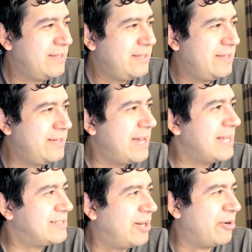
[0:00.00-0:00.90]
He
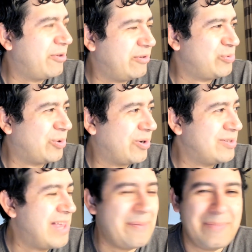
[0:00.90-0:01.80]
had to utter those
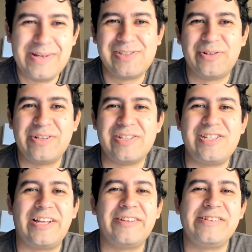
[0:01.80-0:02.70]
words that Minnesota is
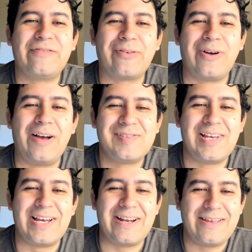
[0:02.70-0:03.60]
challenging for
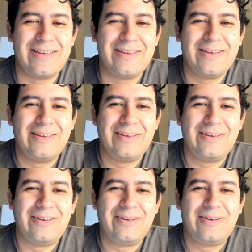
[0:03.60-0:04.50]
offside.
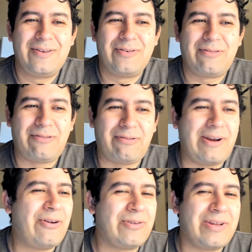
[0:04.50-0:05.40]

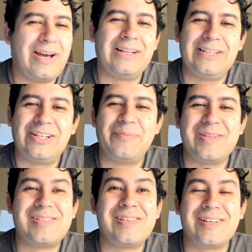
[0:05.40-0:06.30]
Crowd got a little
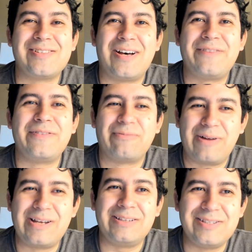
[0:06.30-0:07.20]
bit ticked off, and
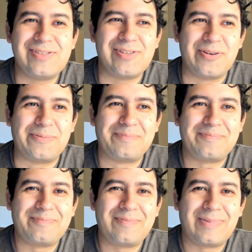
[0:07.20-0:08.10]
rightly so.
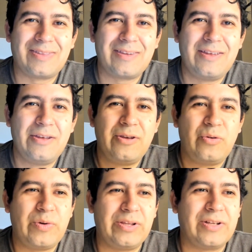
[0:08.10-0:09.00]

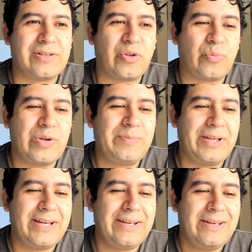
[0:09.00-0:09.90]
We looked on the
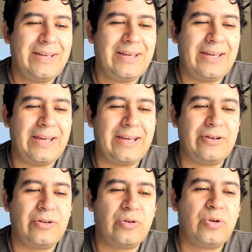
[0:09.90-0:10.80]
replay,
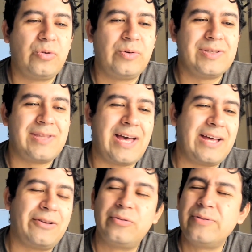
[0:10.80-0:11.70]
and who is
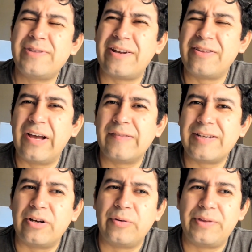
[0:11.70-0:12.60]
that? Who's that on the
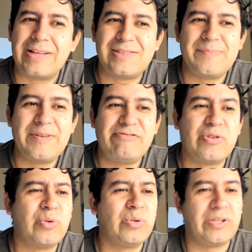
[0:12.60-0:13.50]
offside? Oh, that's Dmitry
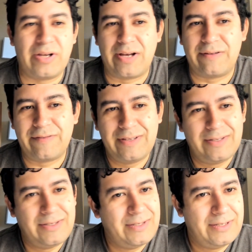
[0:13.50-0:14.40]
Kulikov.
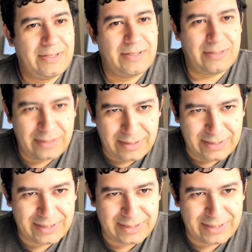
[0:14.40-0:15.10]
Ugh.